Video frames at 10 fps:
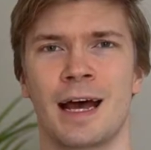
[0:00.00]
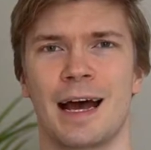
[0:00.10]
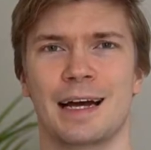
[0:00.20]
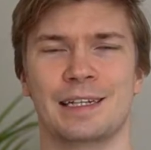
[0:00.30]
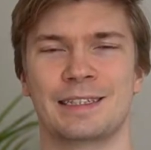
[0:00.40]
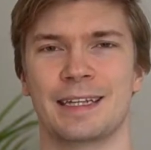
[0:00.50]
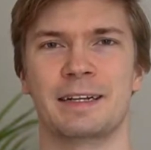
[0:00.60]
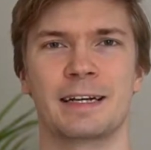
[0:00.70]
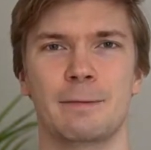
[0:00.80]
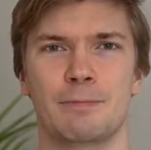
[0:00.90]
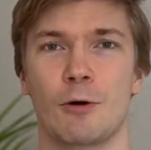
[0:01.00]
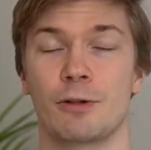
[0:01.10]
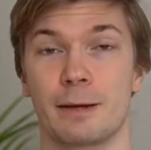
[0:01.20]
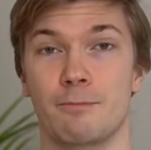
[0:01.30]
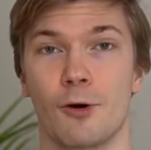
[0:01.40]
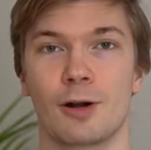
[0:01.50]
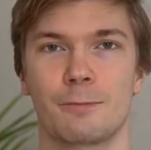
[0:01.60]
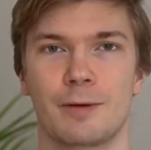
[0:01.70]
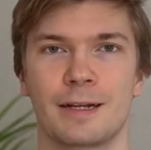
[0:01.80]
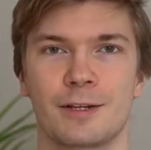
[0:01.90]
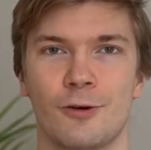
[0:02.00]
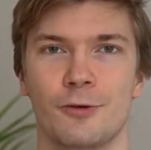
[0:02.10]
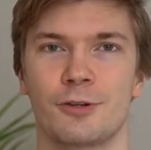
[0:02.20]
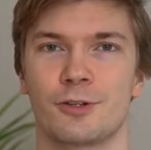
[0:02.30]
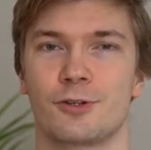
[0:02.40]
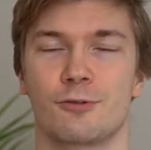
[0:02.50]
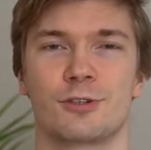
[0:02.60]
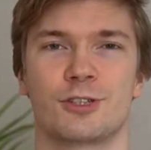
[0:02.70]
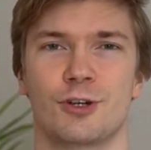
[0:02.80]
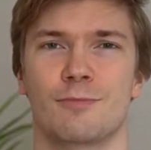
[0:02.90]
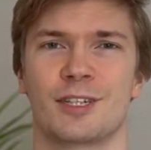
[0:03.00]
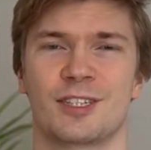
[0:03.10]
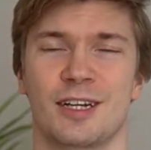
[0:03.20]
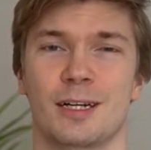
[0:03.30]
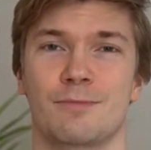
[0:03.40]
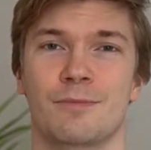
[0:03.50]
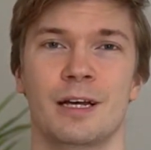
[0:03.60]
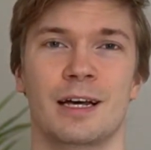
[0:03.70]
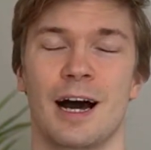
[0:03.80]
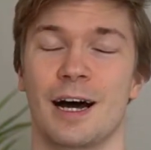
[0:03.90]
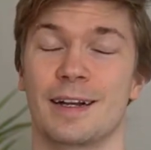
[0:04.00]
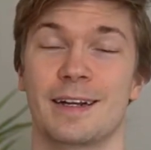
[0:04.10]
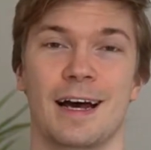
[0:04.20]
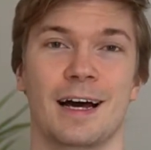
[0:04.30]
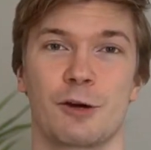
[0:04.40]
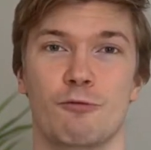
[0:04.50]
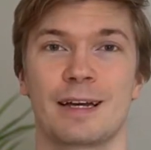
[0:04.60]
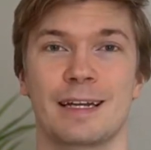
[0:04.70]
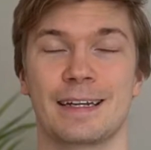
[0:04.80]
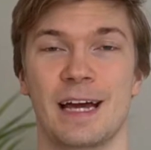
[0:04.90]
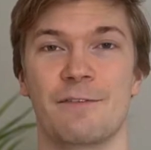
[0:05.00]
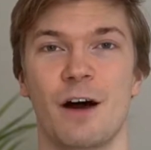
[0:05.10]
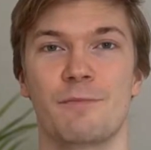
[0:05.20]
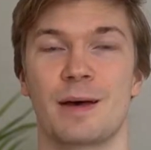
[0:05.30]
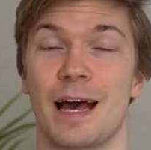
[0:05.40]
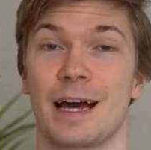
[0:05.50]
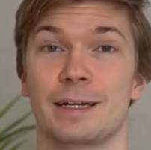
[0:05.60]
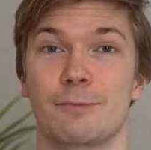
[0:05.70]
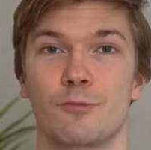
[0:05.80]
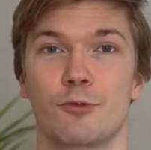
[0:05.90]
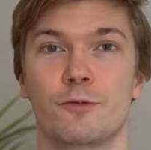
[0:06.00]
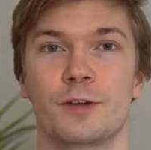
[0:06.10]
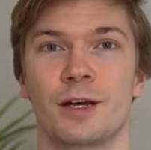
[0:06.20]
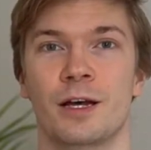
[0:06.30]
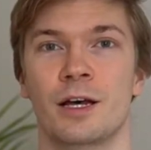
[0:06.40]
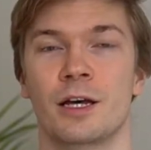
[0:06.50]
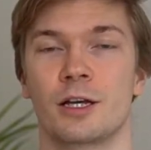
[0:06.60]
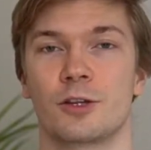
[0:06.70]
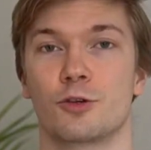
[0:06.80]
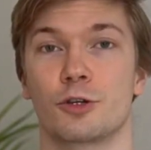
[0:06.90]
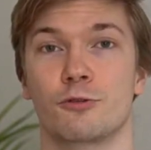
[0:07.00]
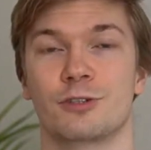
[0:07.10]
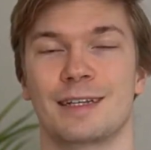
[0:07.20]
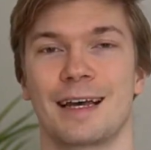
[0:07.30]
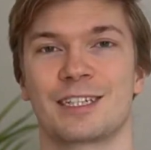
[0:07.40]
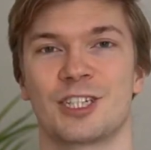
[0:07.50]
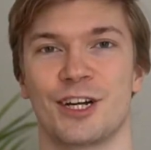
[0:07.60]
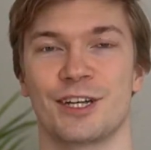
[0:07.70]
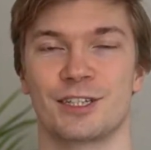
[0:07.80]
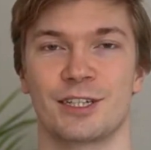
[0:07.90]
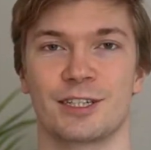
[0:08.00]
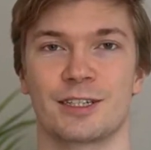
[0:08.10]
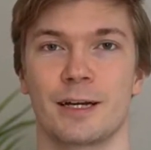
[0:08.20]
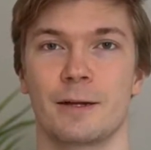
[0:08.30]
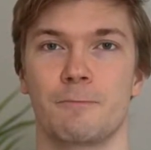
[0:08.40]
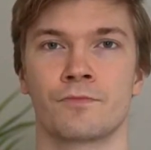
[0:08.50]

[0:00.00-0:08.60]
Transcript: And setting up all the boilerplate code took so much time, and I quickly gave up and moved to use Next.js instead.